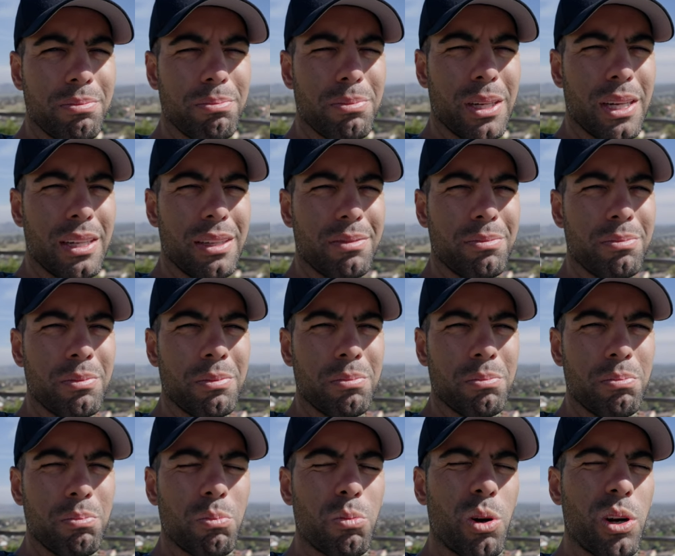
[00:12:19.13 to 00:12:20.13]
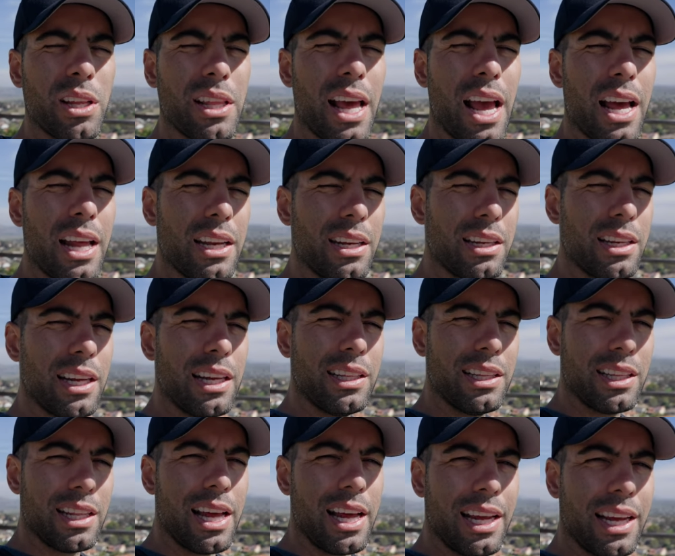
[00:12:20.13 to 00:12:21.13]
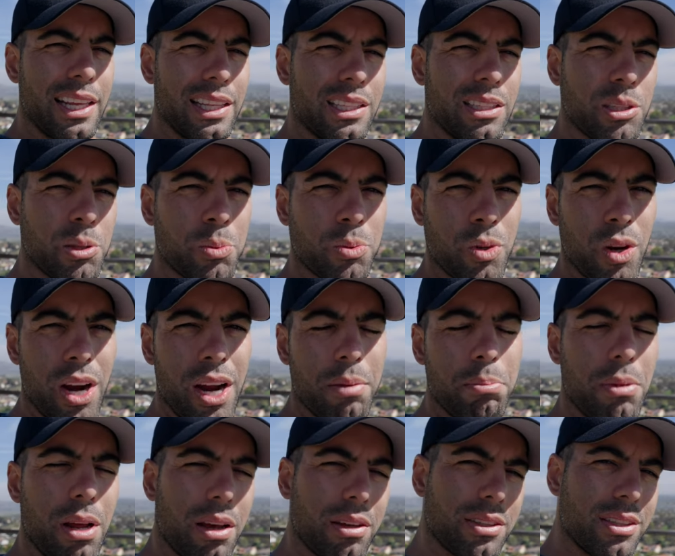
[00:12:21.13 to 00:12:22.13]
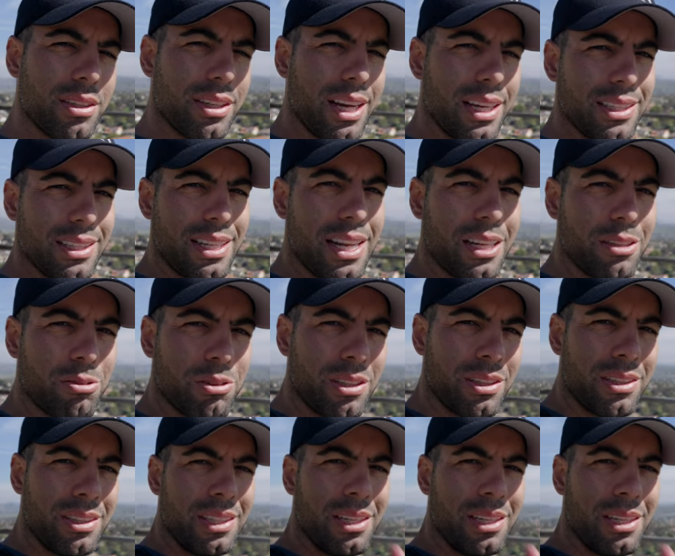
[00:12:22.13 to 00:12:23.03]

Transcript: But more on that, hit the like, hit the subscribe, and I'll see you guys in the next one.